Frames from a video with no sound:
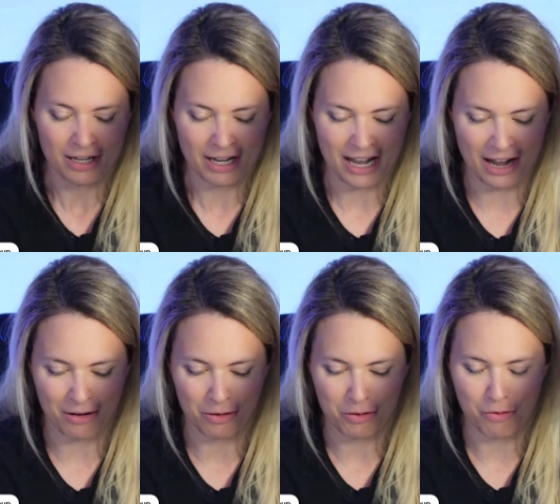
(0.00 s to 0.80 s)

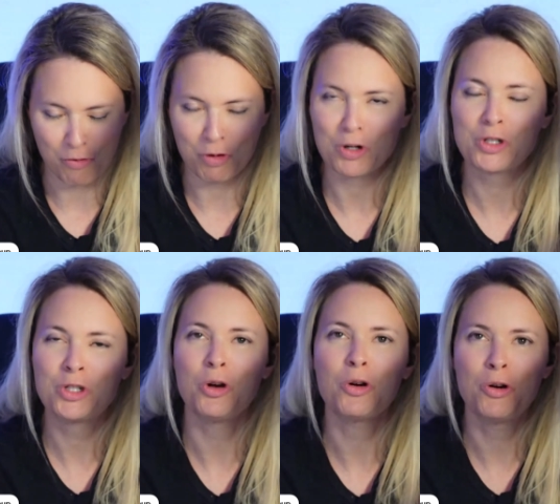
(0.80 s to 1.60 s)
how we're
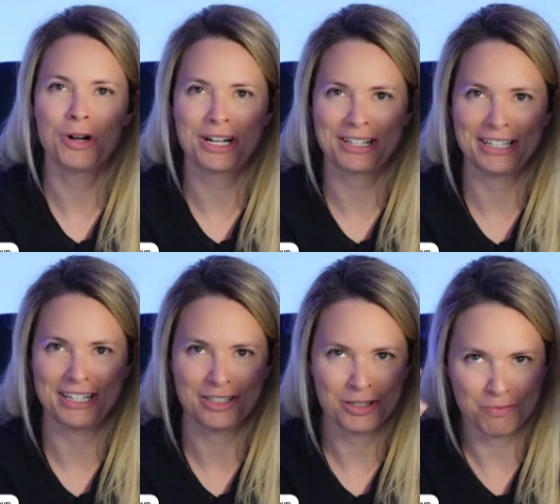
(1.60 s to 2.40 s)
so
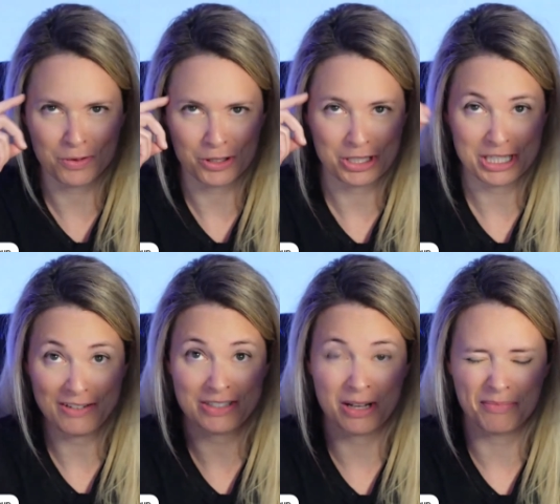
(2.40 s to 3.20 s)
quickly to
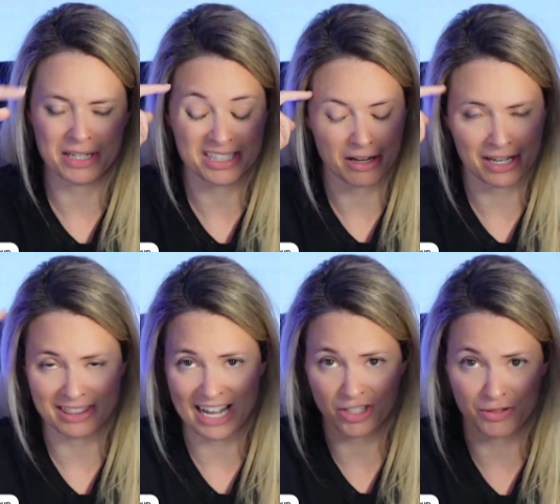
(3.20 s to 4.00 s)
perceive something and say, okay,
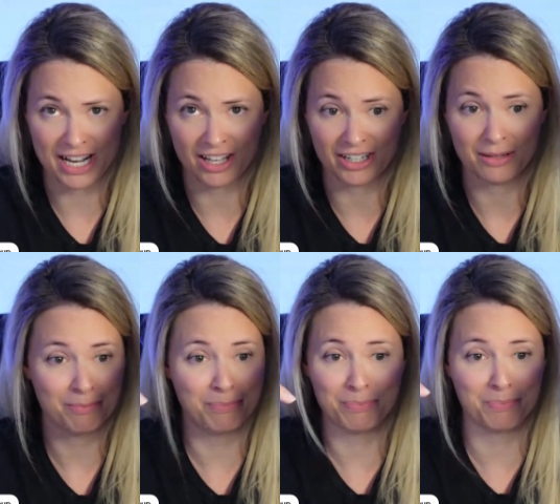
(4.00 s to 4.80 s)
that's reality,
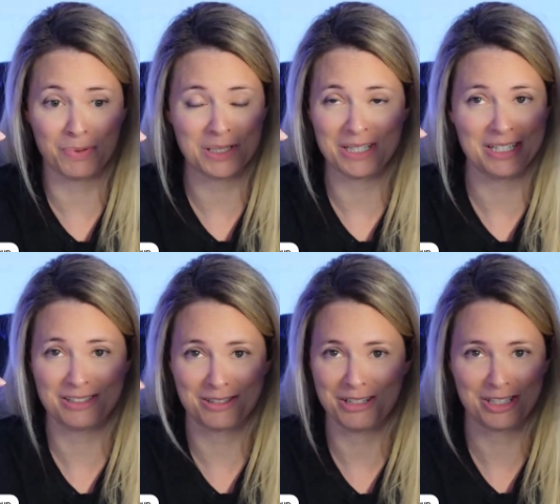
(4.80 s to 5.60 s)
but
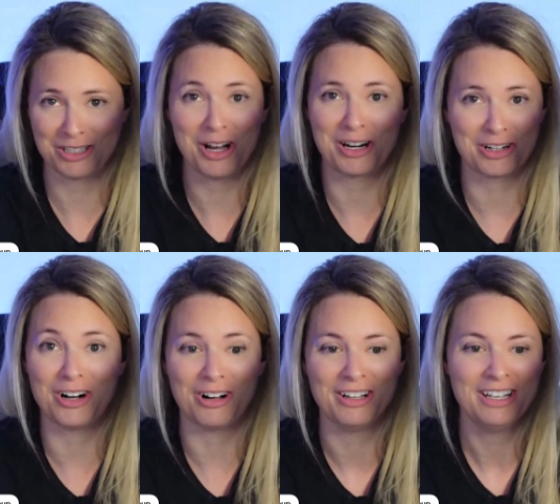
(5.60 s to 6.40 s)
it's not at
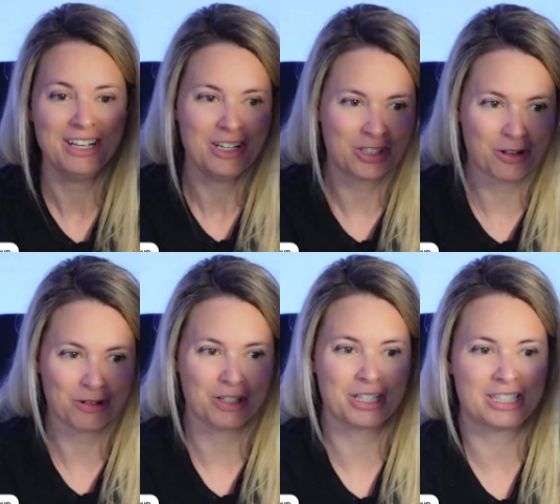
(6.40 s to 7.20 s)
all.
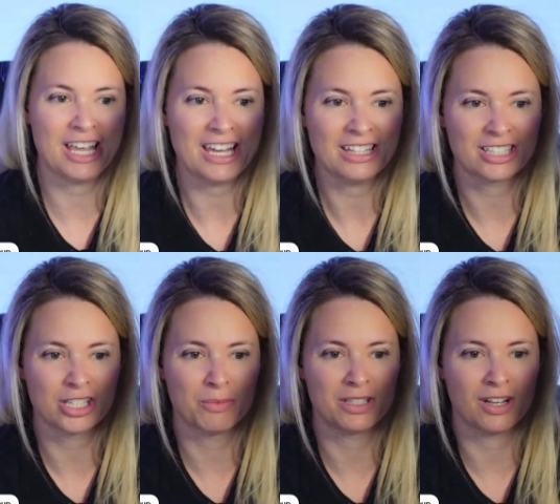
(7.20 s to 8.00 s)
So, taking this a
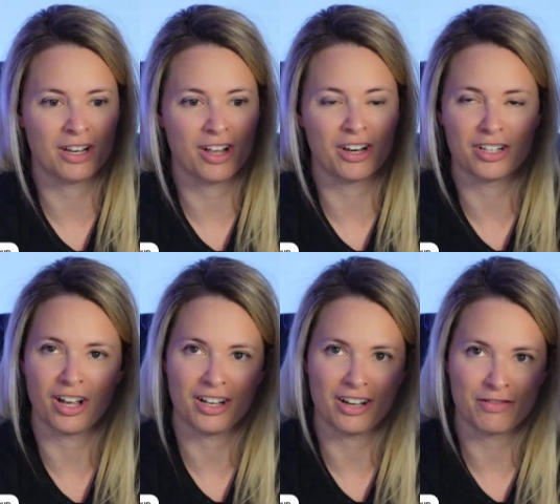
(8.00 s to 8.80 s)
little bit
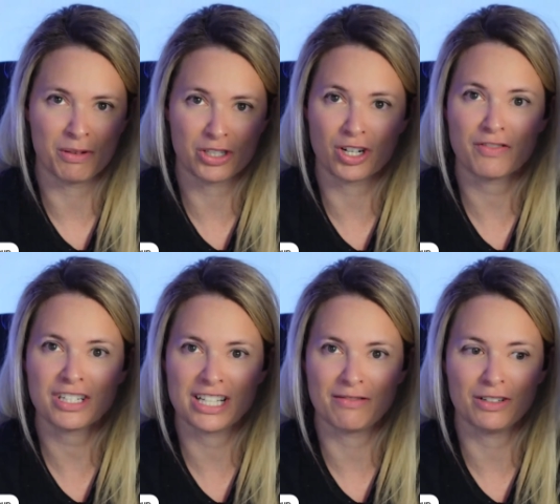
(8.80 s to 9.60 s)
from a
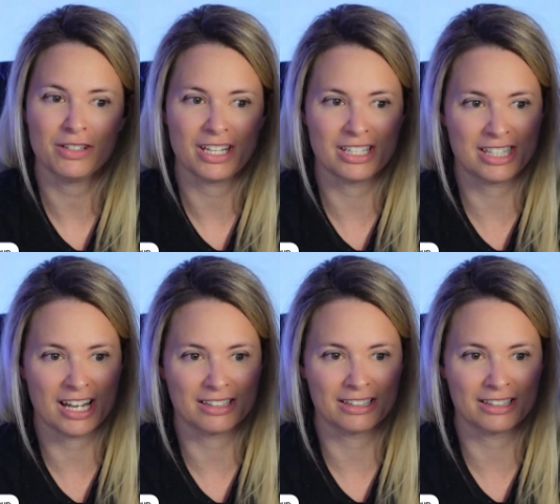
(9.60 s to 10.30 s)
surface level is that